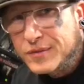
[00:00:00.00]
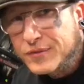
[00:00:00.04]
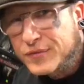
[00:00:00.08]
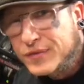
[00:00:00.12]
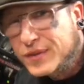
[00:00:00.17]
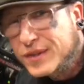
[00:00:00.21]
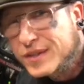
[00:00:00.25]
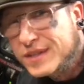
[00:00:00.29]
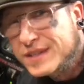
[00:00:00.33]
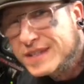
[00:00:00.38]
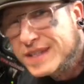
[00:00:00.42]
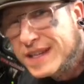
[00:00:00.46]

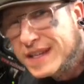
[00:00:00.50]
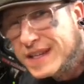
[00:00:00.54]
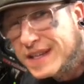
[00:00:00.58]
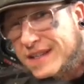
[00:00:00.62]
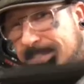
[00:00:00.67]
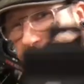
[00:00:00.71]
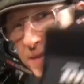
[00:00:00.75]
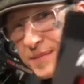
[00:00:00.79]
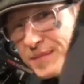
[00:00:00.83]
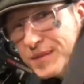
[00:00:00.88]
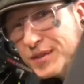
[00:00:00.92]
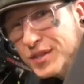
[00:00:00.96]
first, I got
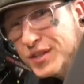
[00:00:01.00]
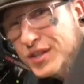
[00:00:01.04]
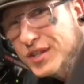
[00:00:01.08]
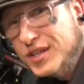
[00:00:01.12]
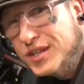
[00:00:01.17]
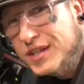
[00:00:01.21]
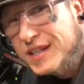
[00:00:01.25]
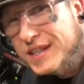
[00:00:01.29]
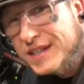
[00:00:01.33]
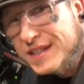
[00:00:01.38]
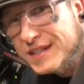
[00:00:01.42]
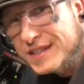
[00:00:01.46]
some
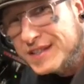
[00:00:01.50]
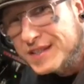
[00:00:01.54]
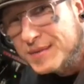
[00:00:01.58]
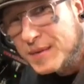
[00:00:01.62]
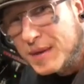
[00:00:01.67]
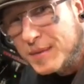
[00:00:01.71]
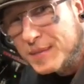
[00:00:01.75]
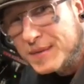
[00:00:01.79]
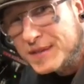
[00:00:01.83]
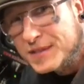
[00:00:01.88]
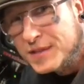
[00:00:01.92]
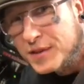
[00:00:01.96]
goodies to
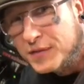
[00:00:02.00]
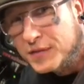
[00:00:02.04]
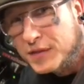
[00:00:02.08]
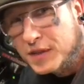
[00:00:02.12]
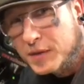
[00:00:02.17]
make myself a